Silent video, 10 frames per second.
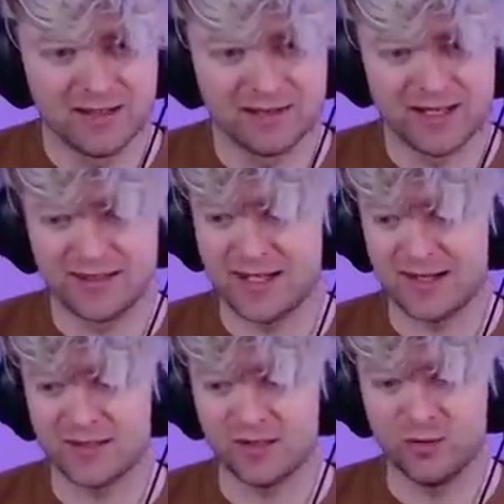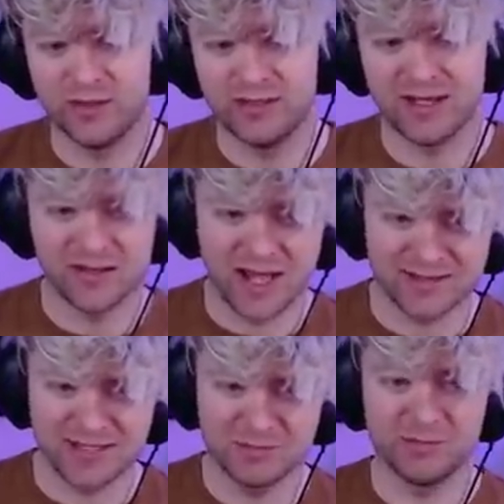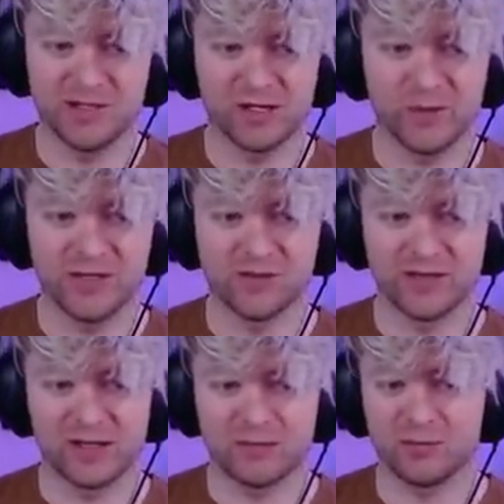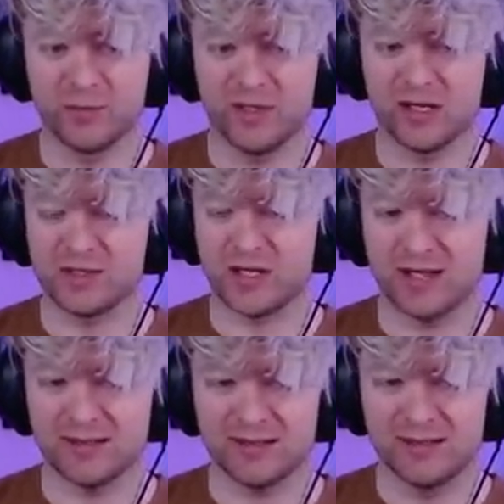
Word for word: Knight attacks our queen. Now, last time we played our queen over there, remember we got checked?